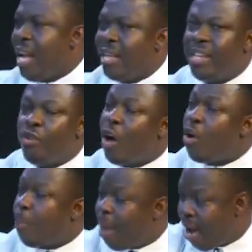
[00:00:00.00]
Say do
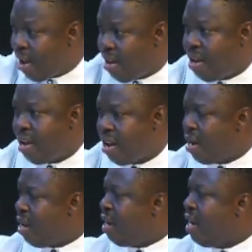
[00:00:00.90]
anopa.
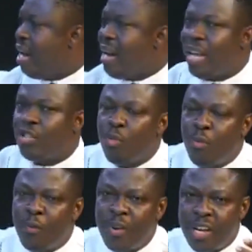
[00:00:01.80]
Na so
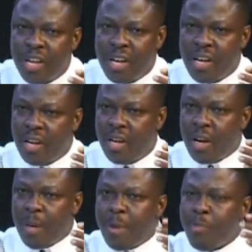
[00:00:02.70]
mu free.
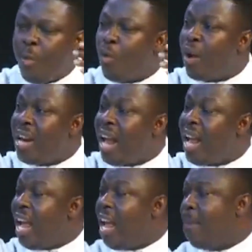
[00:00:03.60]
Baby omo kwada
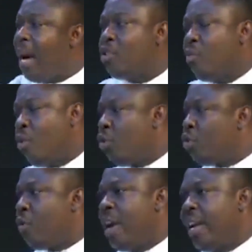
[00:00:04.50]
ba so mo
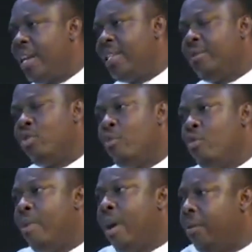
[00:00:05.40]
akotro waye ka exams no
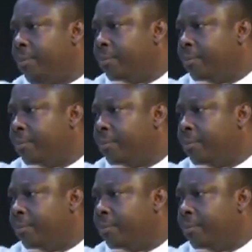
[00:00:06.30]
mo ba.